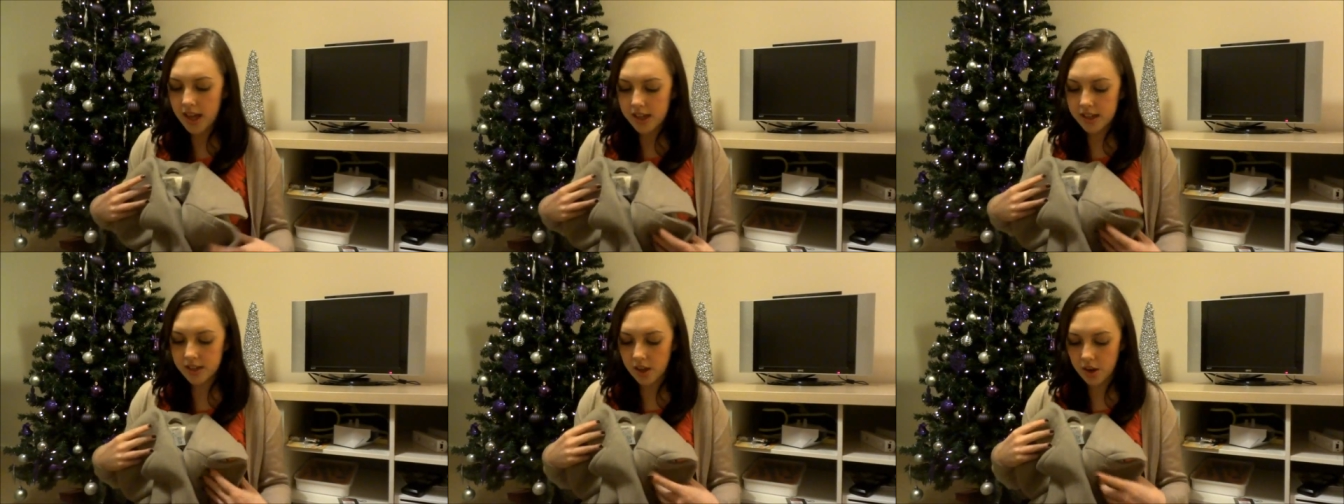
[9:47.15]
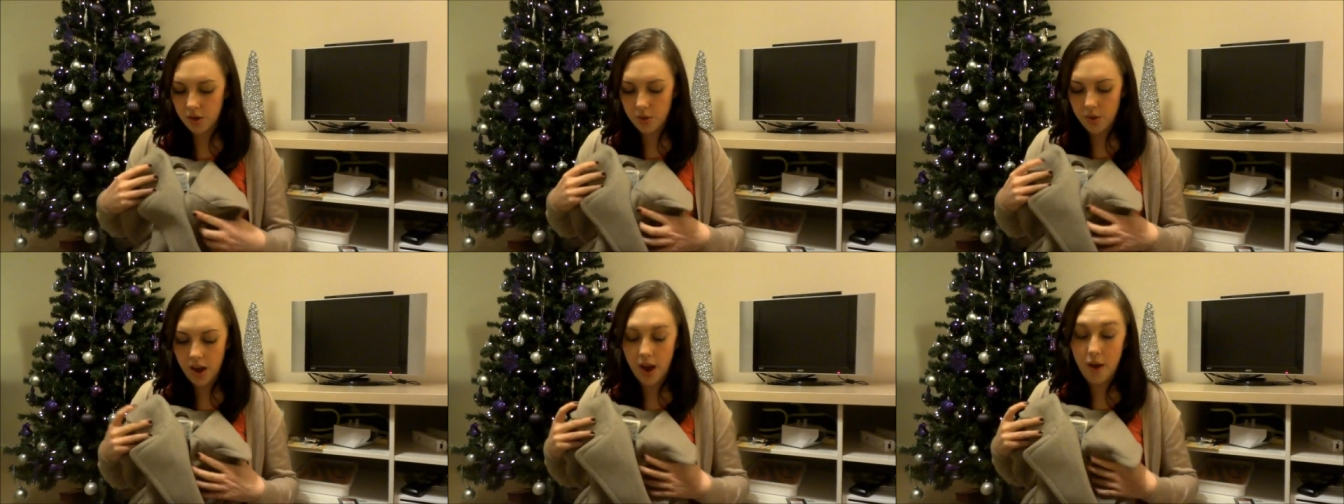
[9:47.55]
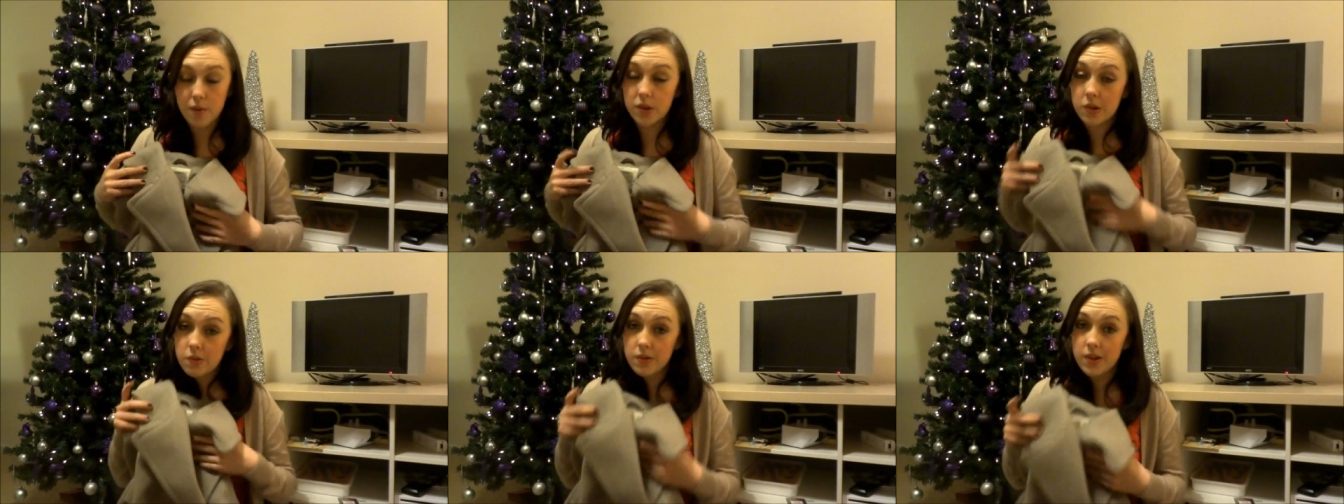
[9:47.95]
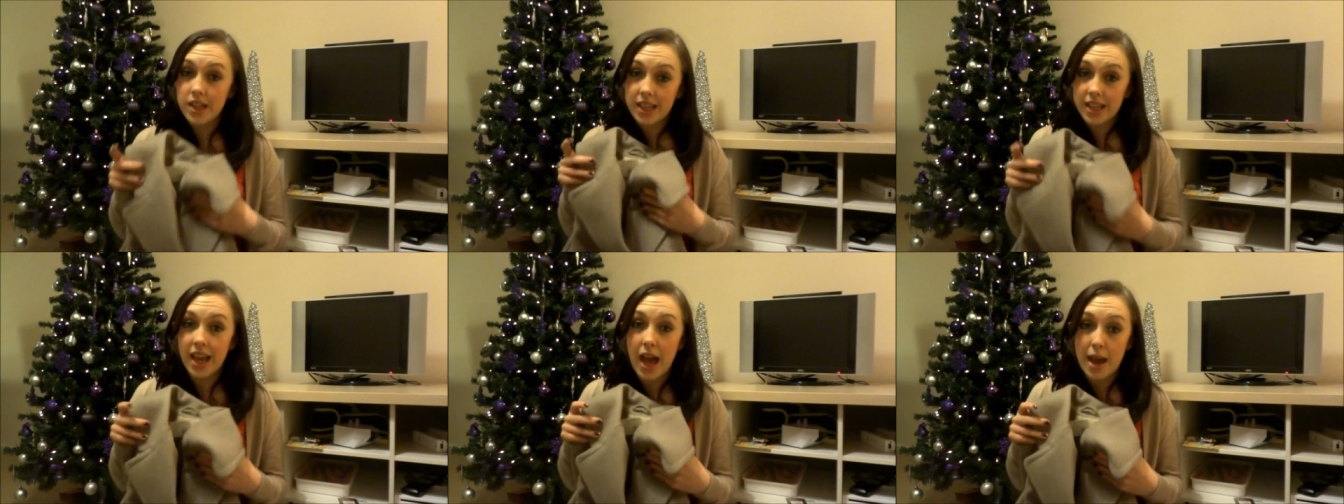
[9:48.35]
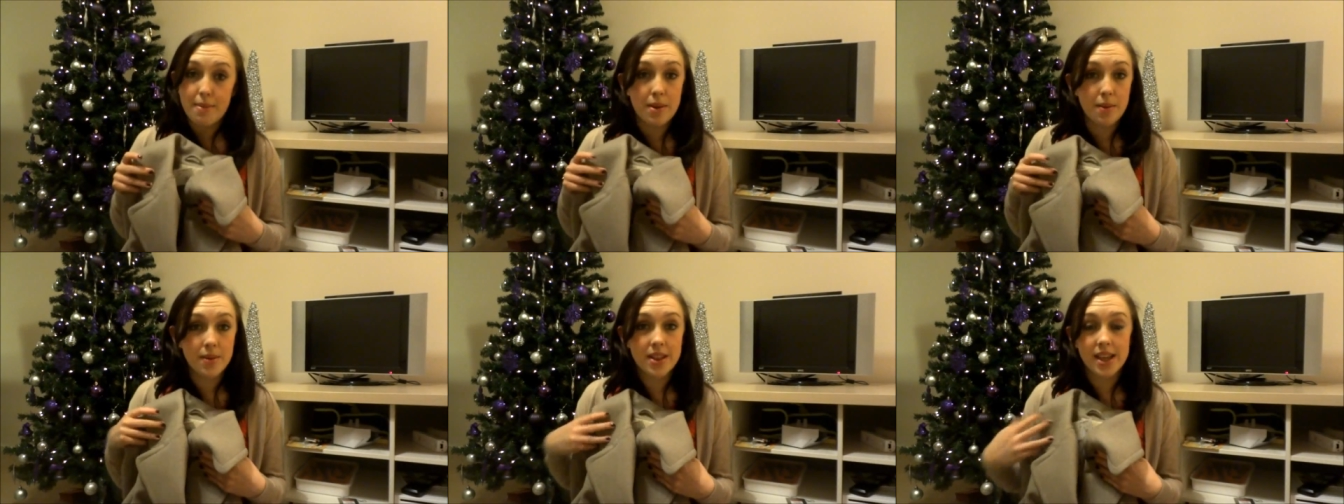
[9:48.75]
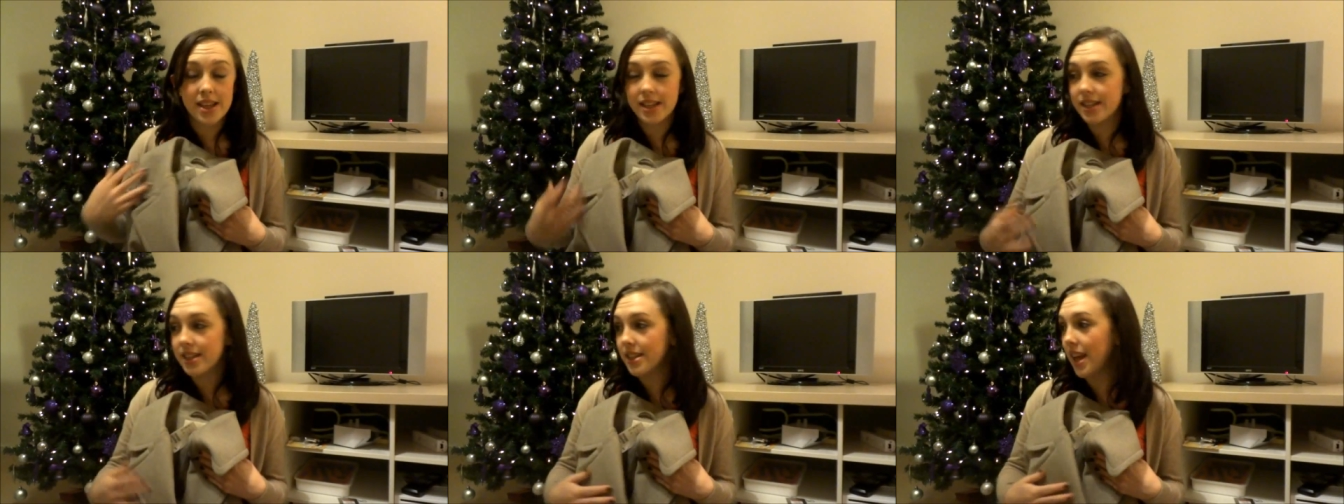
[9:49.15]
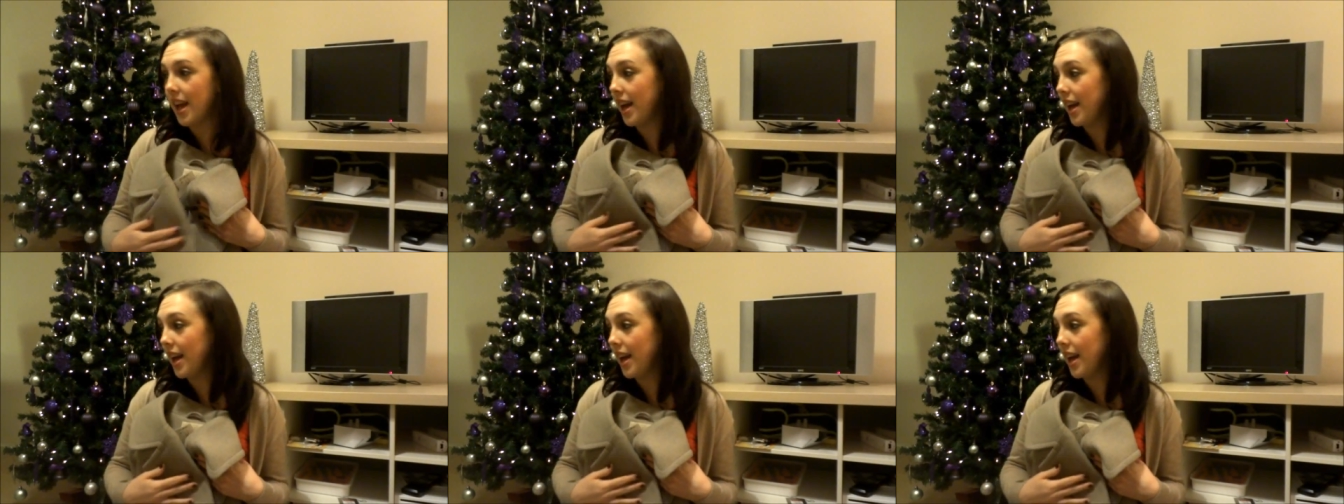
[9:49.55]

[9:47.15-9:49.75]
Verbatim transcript: So I was really happy with this.